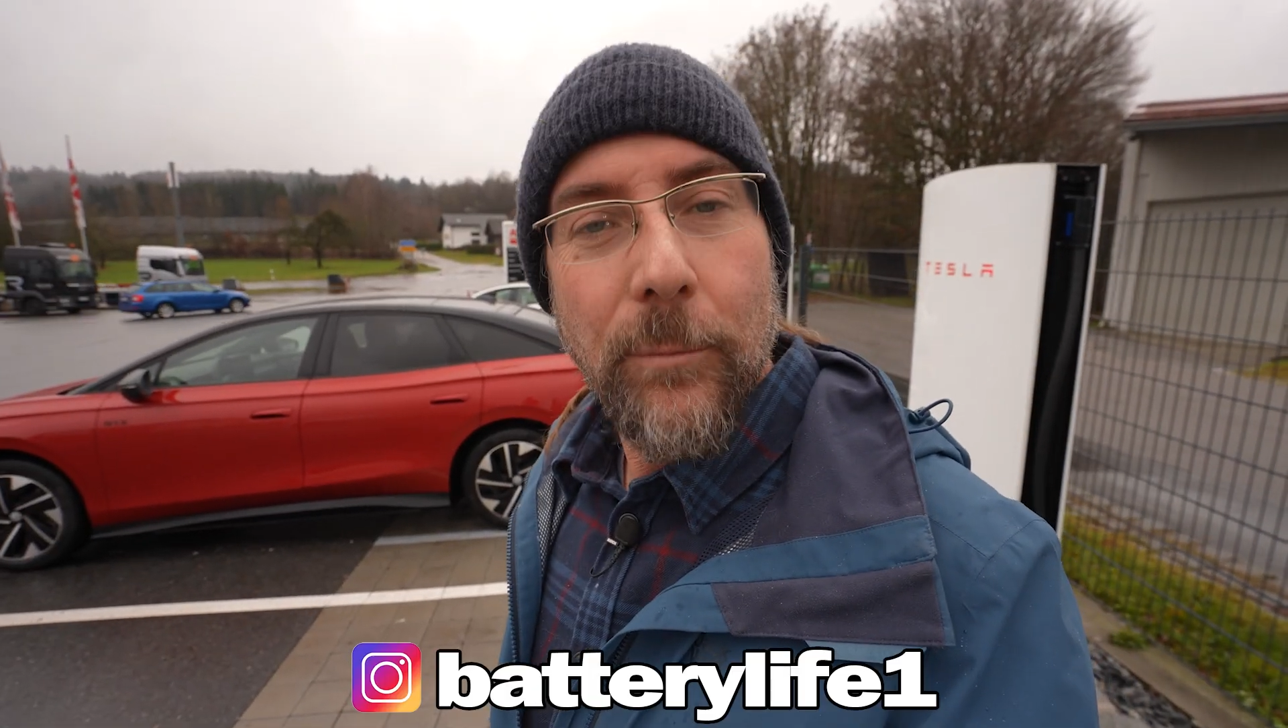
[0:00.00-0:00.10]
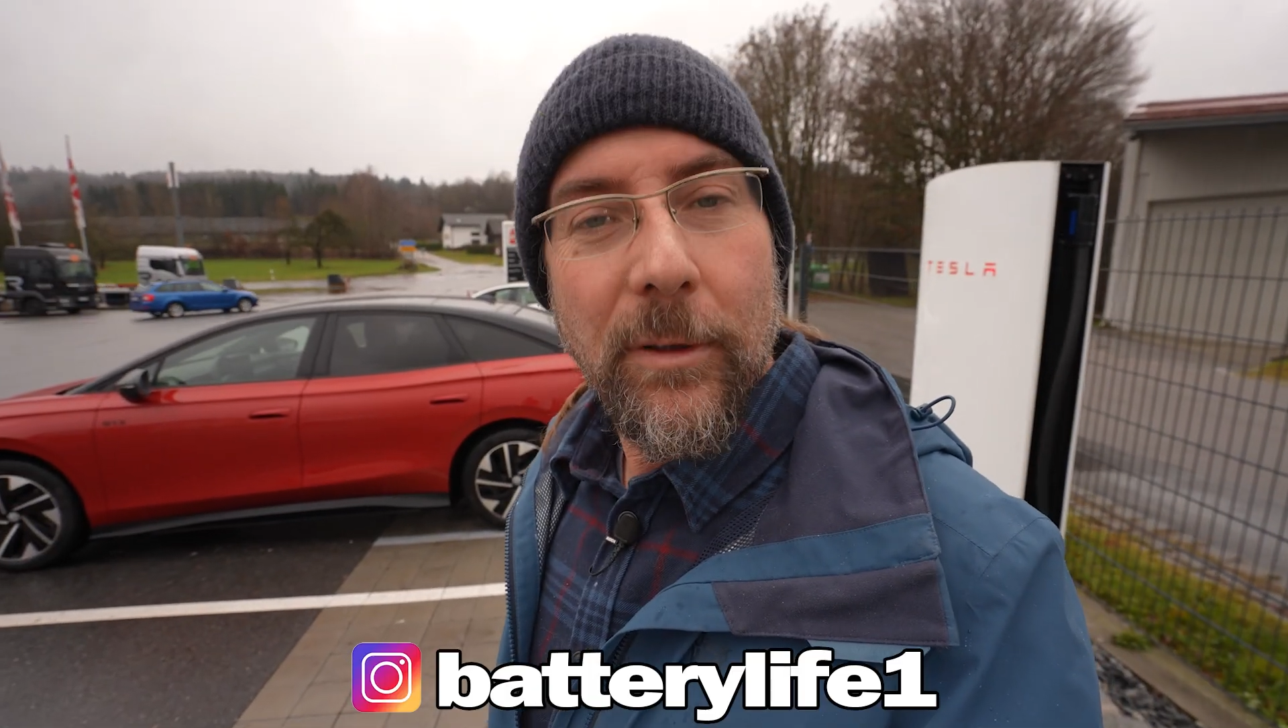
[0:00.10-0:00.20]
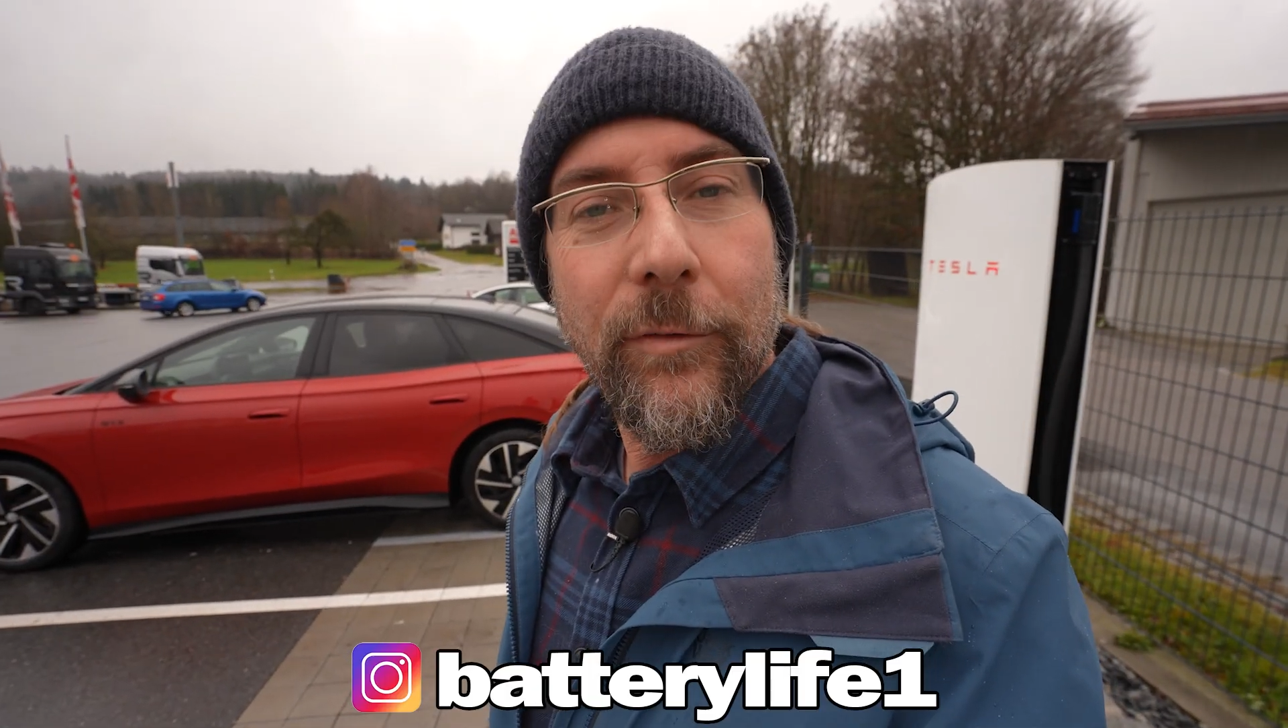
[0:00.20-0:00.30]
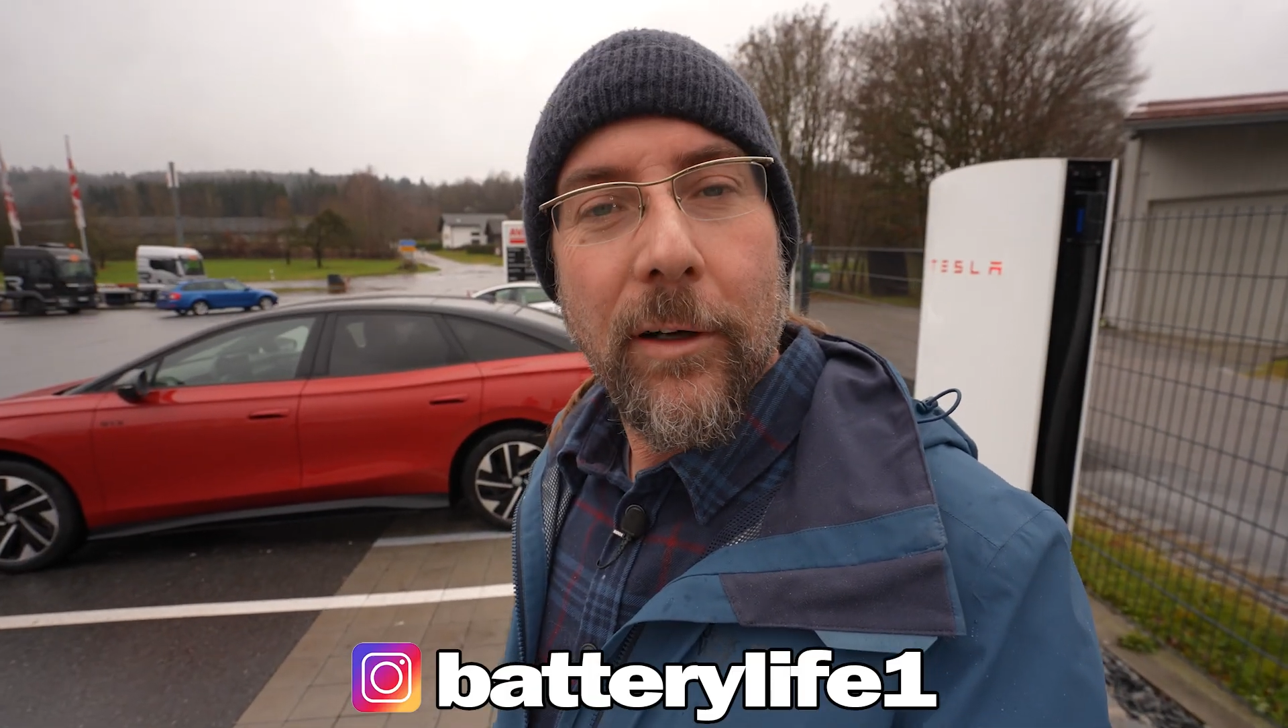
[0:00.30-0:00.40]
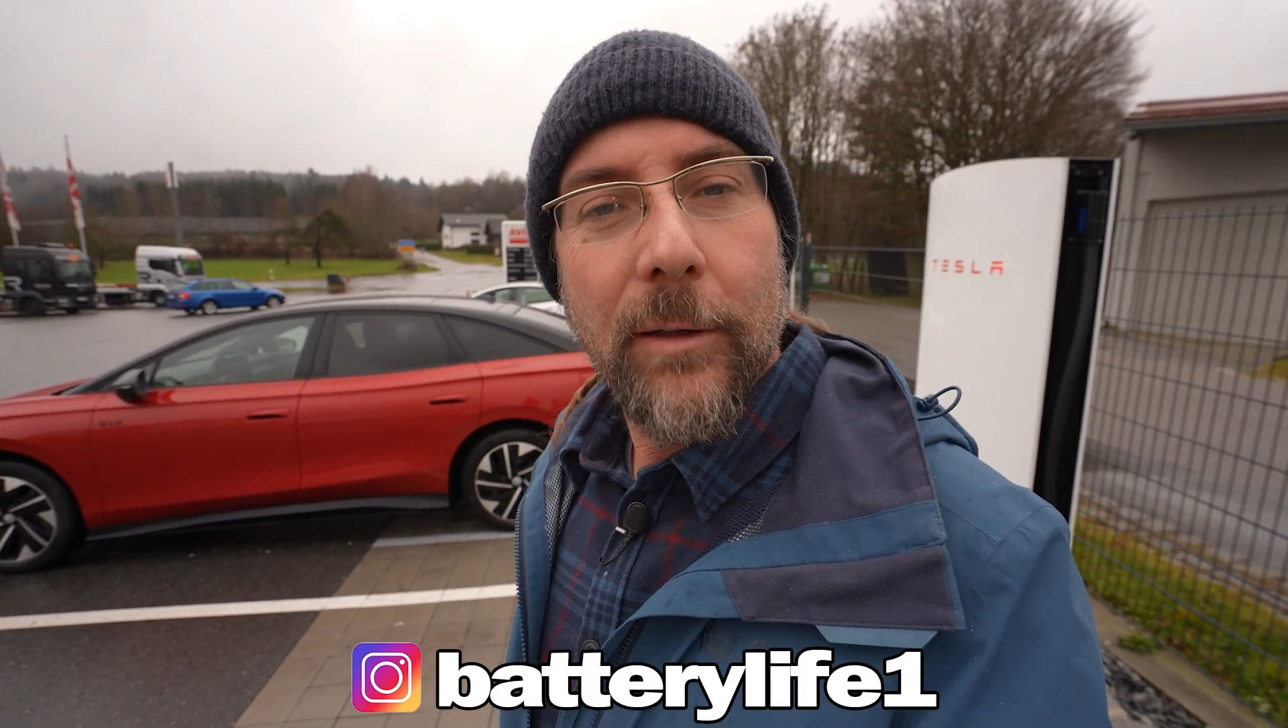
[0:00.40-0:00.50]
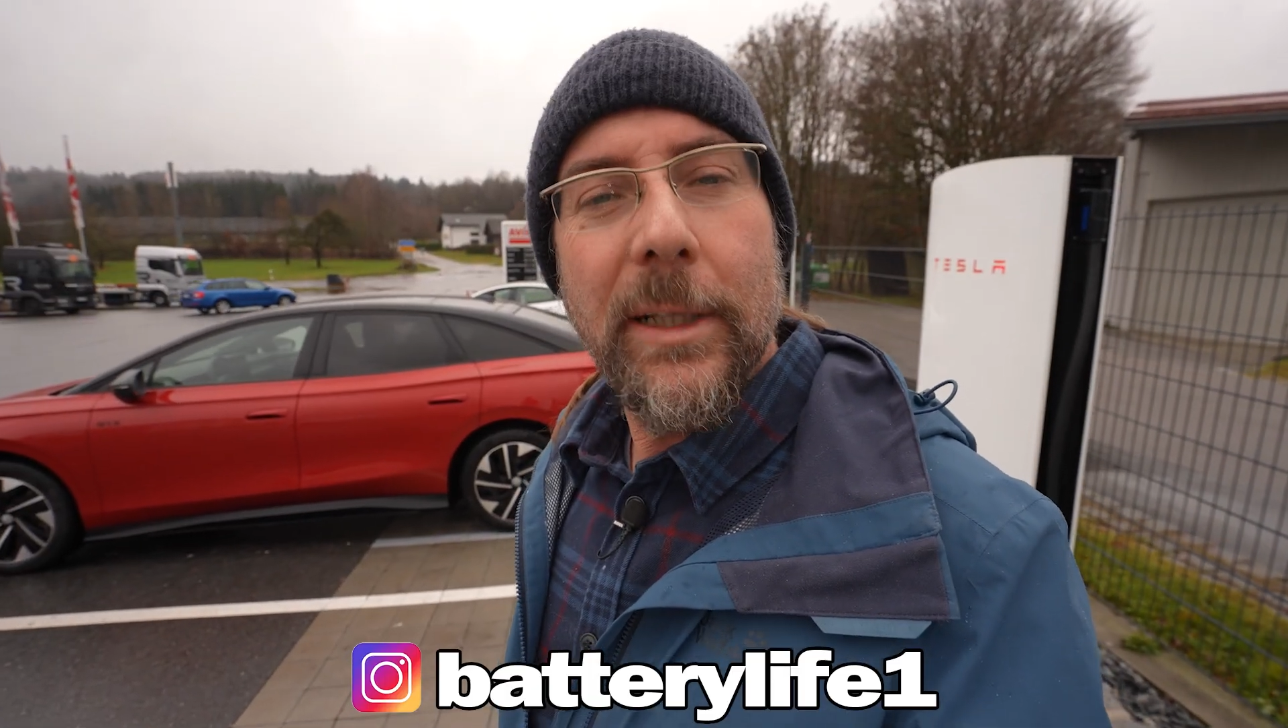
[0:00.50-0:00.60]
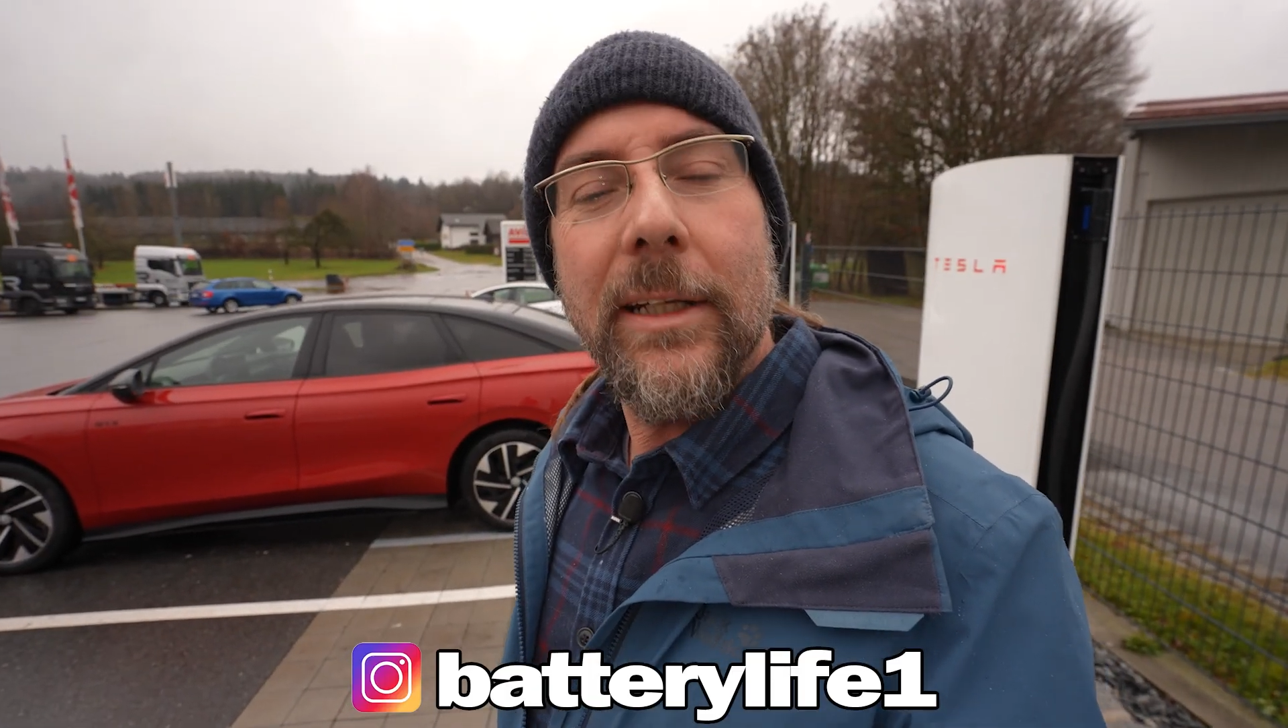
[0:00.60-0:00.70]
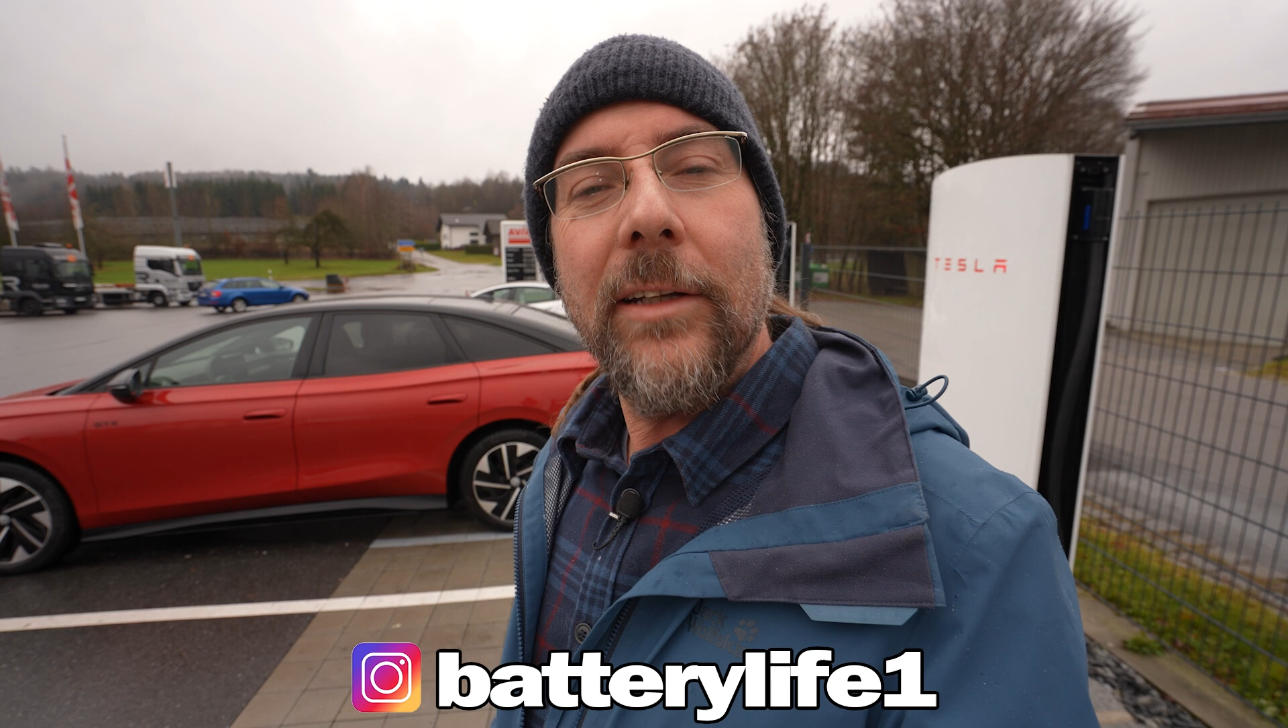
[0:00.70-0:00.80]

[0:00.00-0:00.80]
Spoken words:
you wanna follow me